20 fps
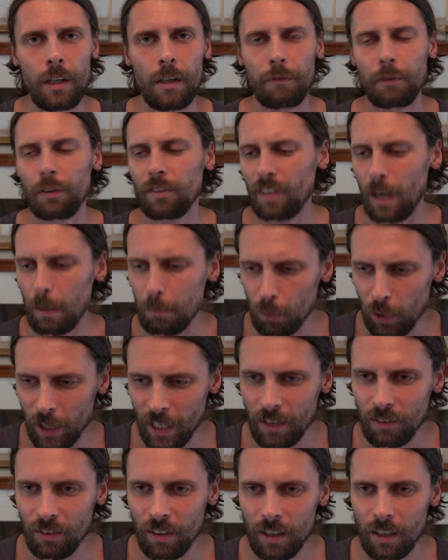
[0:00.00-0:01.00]
for some
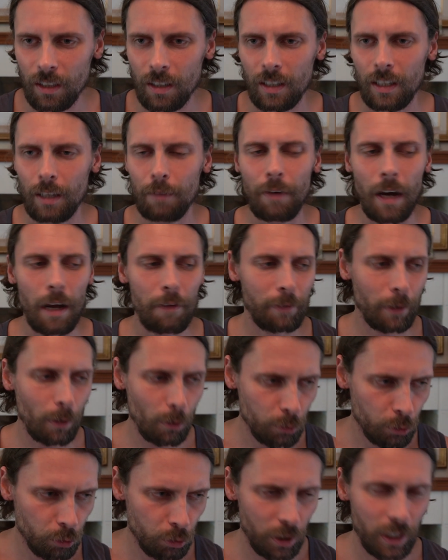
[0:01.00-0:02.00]
reason, if I feel
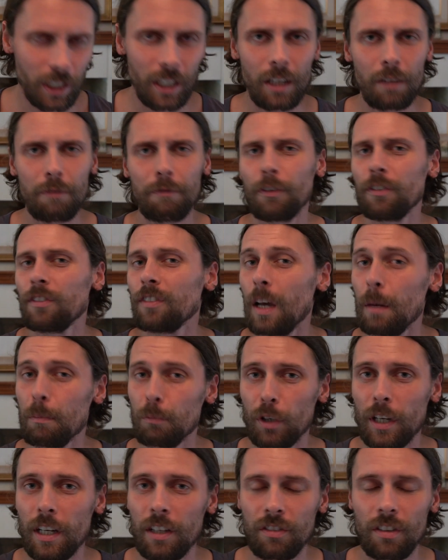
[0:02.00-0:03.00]
triggered for some
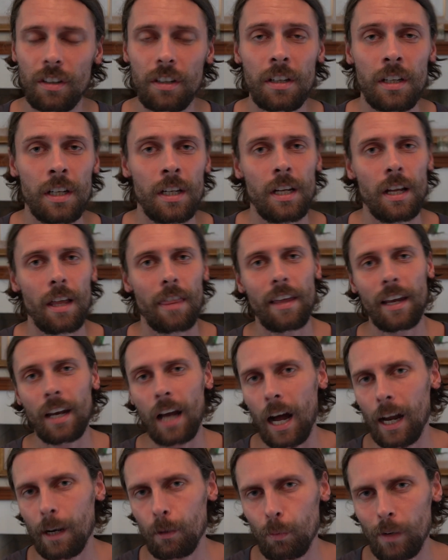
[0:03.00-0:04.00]
reason, then
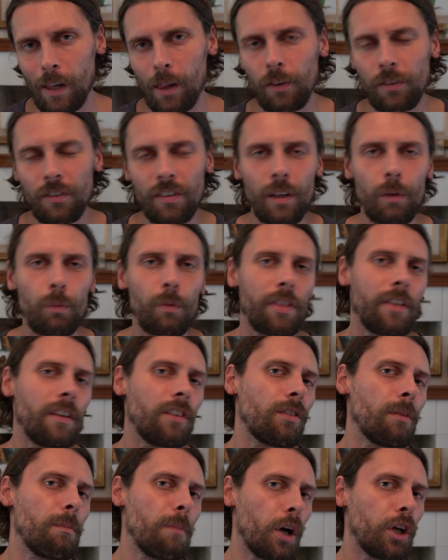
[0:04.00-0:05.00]
I will sit with
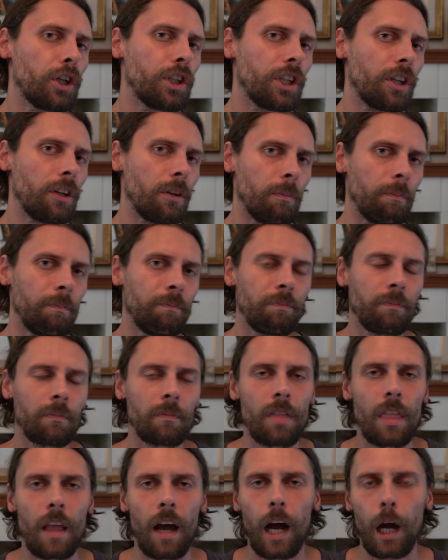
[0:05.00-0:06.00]
this emotion.
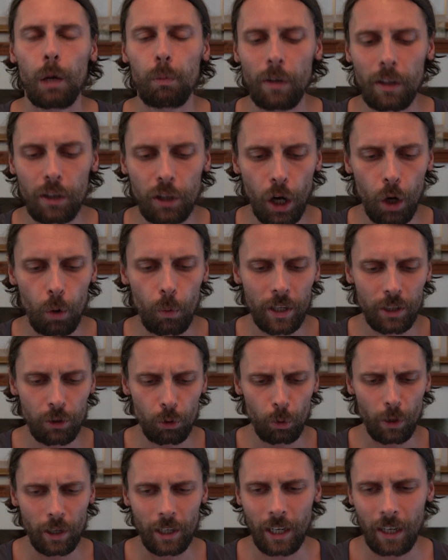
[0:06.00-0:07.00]
I will go
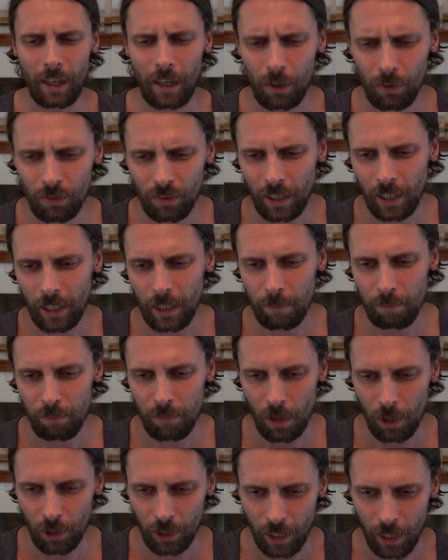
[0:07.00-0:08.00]
into it and I'll say,
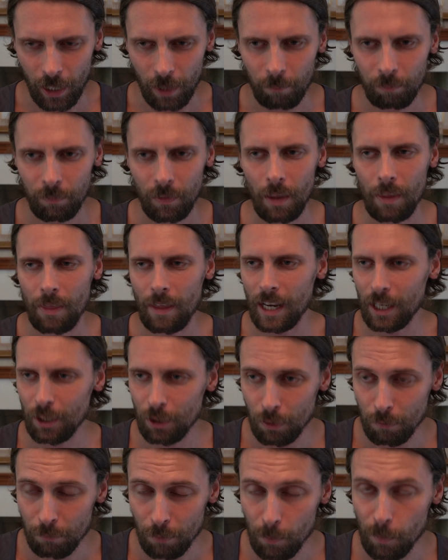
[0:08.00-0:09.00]
okay, thank
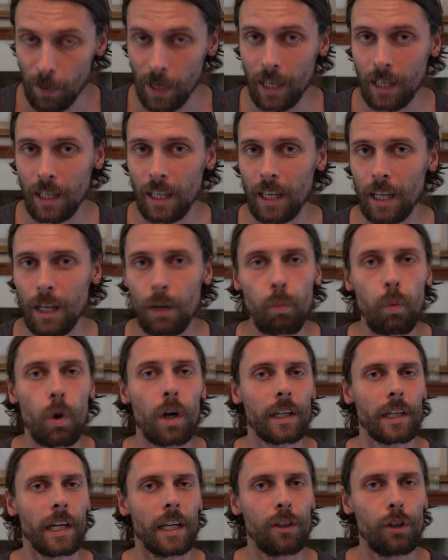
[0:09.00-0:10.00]
you for being here.
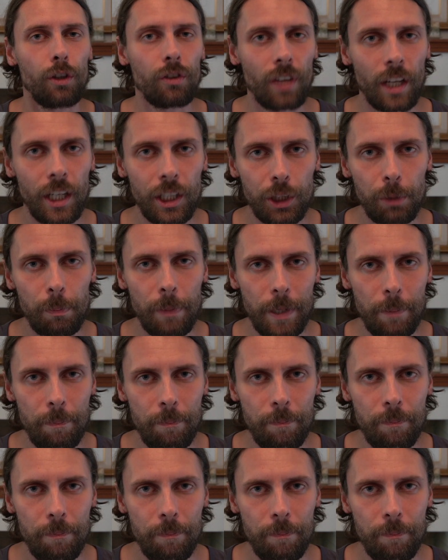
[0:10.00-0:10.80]
What can you teach me?